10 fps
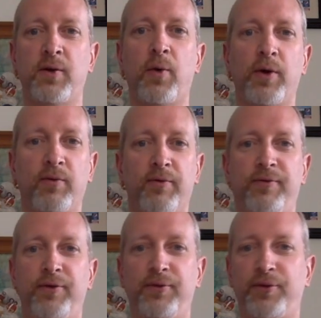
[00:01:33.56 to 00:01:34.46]
a quick
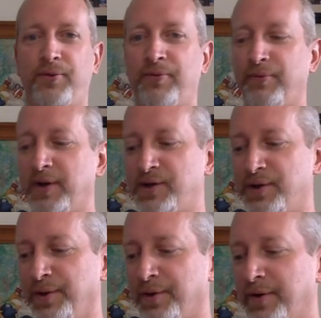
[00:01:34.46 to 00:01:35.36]
review to enrich
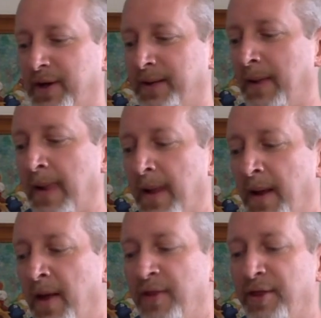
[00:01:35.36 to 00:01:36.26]
the learning.
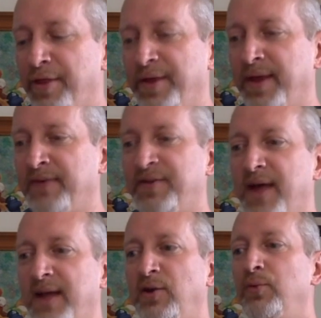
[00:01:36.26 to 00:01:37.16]
The things
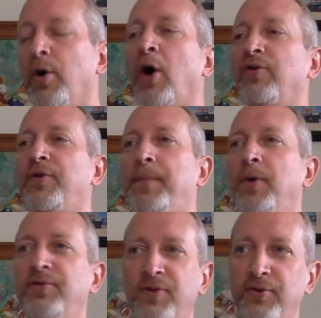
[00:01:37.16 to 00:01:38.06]
that you are
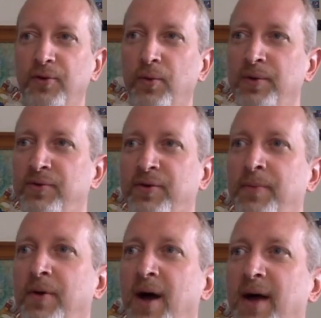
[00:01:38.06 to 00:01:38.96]
supposed to do when you
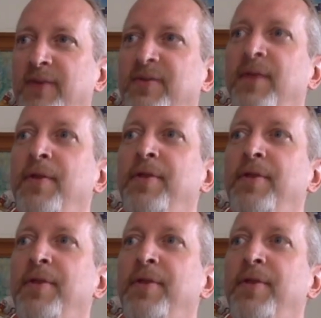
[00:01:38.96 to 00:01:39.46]
summarize and the